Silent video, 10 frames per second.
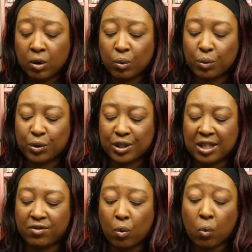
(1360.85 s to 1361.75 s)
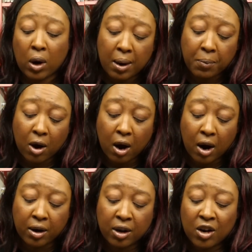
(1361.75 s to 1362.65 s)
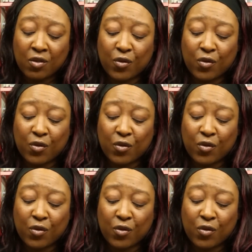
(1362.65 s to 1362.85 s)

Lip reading: will receive a one-up card